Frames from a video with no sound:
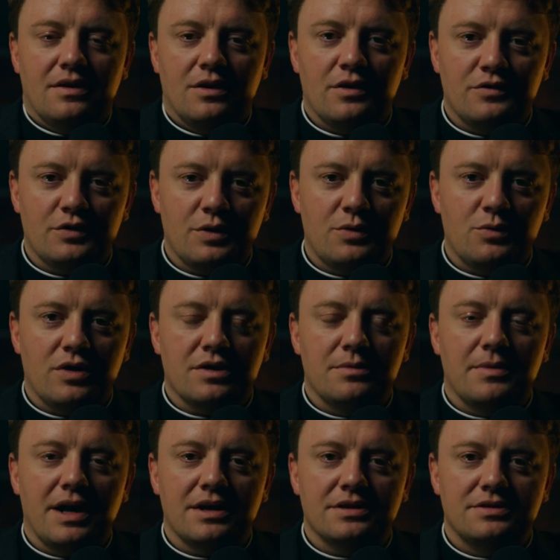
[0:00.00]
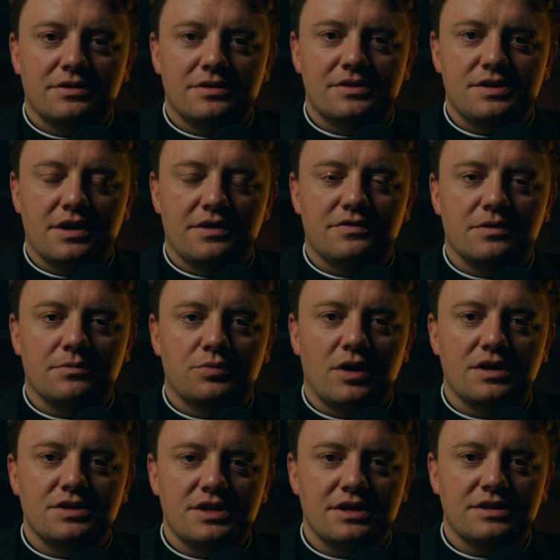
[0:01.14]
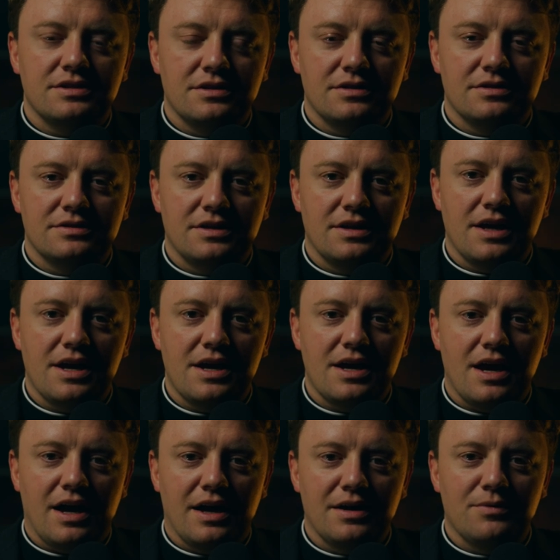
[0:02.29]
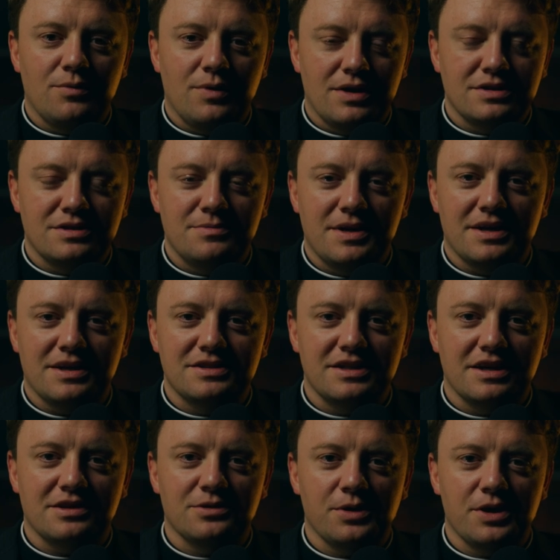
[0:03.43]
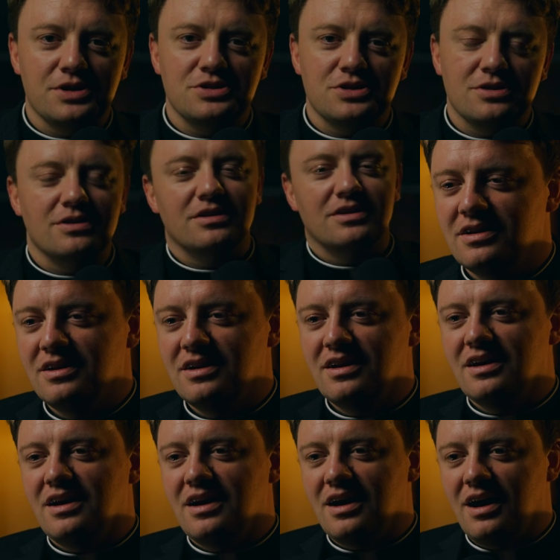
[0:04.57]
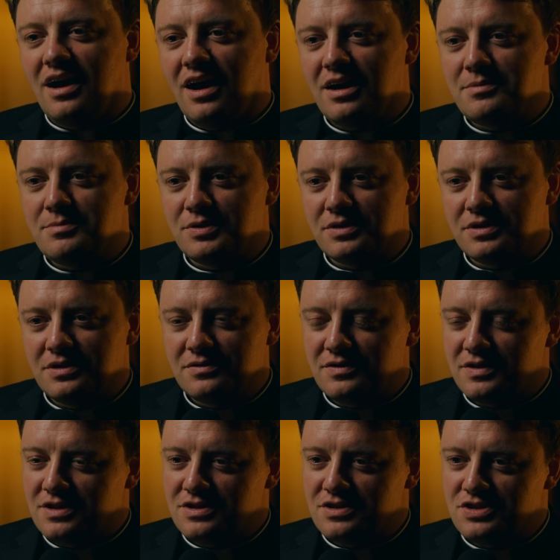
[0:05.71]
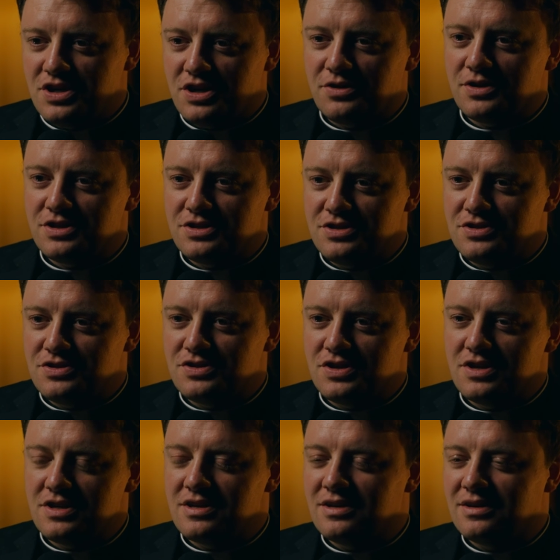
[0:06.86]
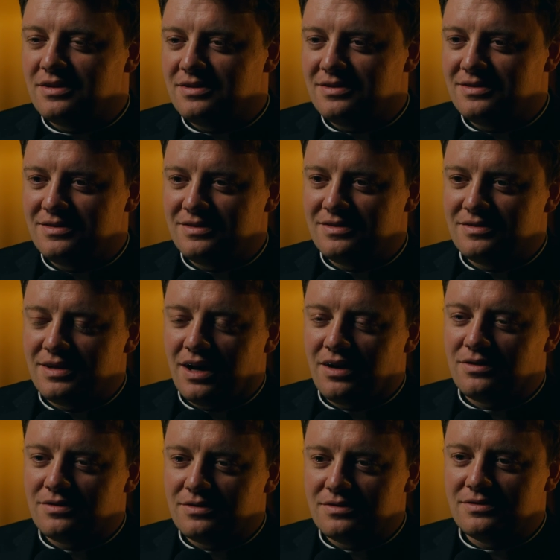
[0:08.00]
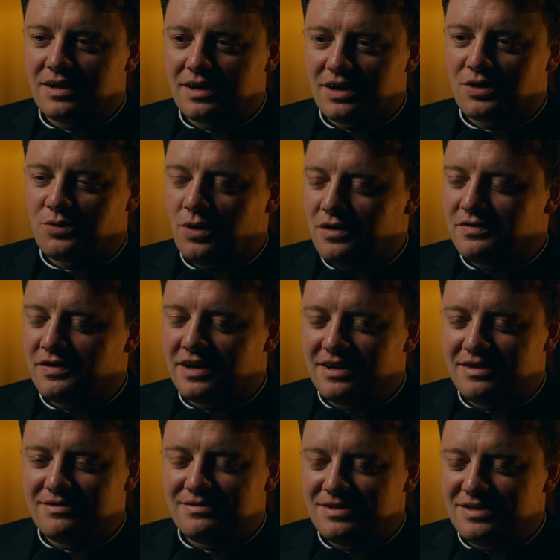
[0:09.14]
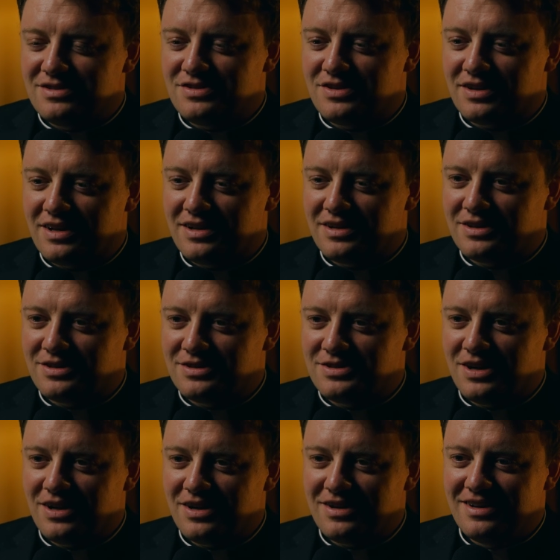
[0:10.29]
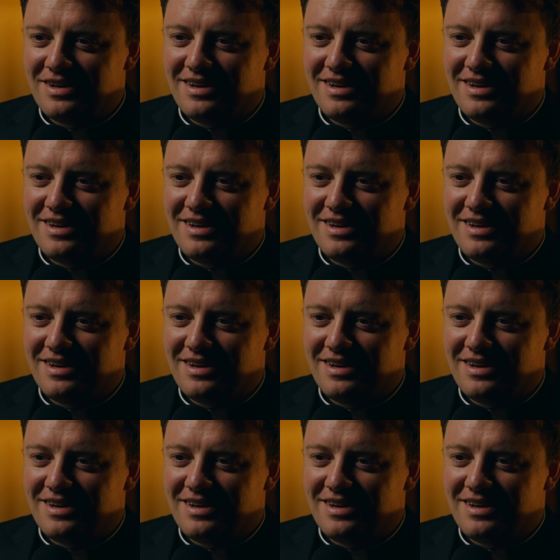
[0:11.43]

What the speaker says: Hello everyone, welcome back to the Stand Firm Project. Today I want to make a declaration. I believe in Generation Z. Now, I got to qualify it, just like any good talk.